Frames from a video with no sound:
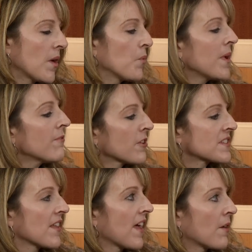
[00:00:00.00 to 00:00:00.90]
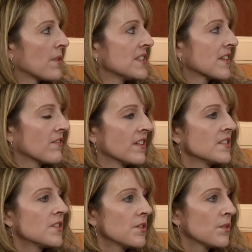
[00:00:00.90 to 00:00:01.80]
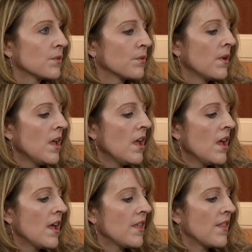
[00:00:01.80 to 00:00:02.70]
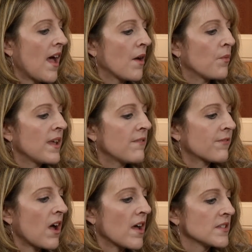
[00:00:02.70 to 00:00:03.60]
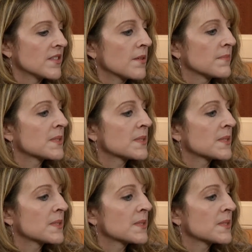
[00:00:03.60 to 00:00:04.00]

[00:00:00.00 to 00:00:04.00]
We've looked at that recently too, in that we've got some